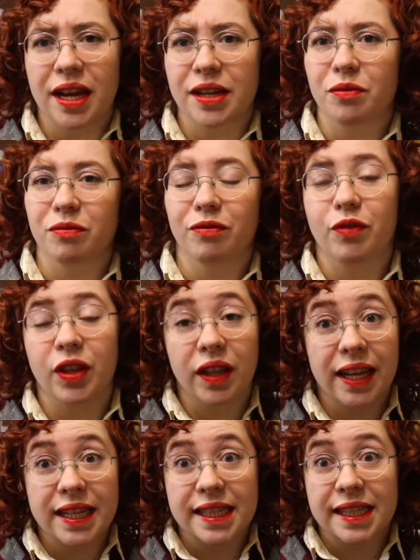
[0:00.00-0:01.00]
I don't feel
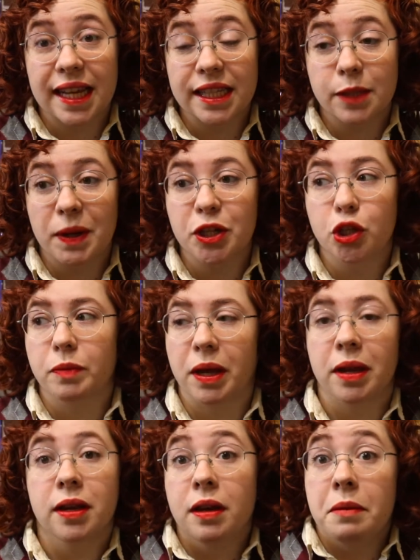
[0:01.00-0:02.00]
like it's that special,
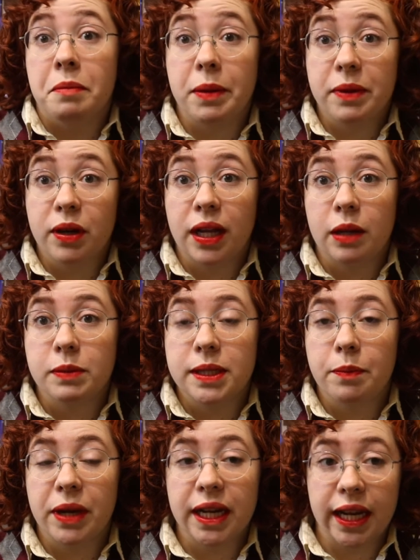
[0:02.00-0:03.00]
but maybe it'll help
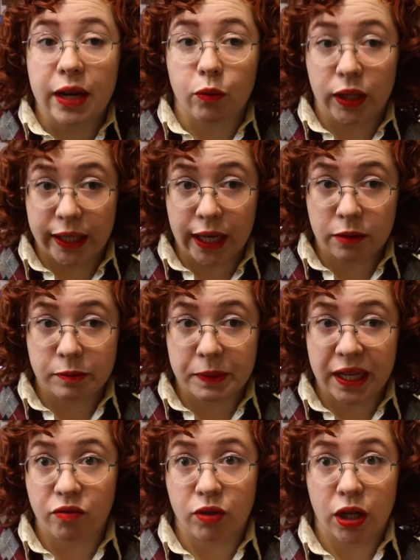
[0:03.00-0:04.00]
somebody. It really helps
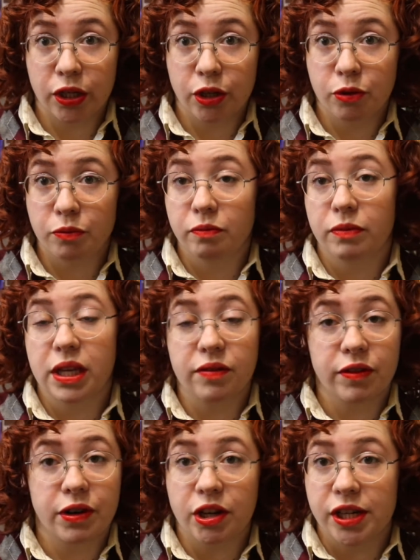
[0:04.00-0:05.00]
me get volume
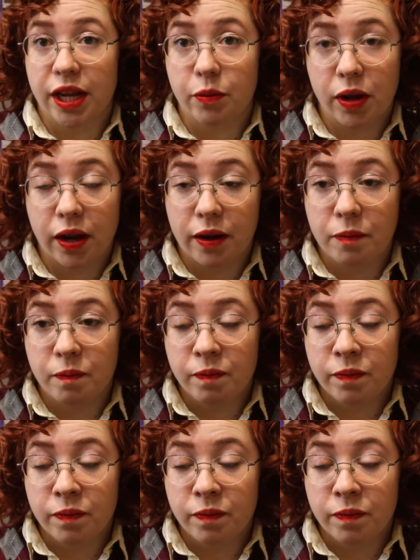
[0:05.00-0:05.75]
even on day one,